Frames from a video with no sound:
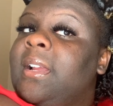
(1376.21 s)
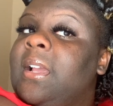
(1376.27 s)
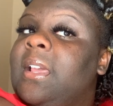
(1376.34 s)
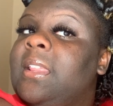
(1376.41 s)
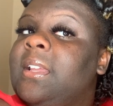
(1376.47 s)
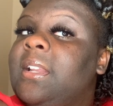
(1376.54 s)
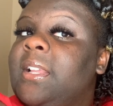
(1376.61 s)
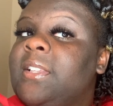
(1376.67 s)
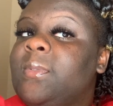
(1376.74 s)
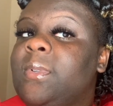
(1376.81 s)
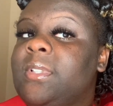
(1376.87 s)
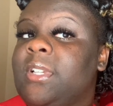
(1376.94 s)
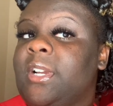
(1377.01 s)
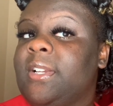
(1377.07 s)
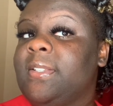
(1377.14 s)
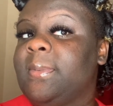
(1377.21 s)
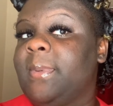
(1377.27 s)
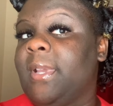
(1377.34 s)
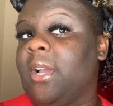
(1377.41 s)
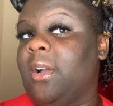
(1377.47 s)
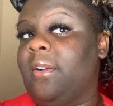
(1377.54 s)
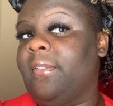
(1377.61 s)
I think that's what turns me
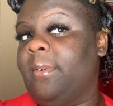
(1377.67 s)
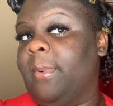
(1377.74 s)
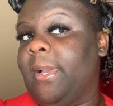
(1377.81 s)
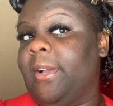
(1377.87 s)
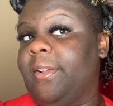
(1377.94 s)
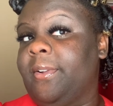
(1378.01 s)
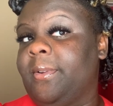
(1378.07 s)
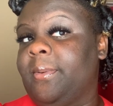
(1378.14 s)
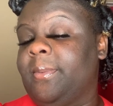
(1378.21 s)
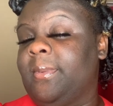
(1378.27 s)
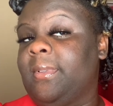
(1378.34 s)
off about them.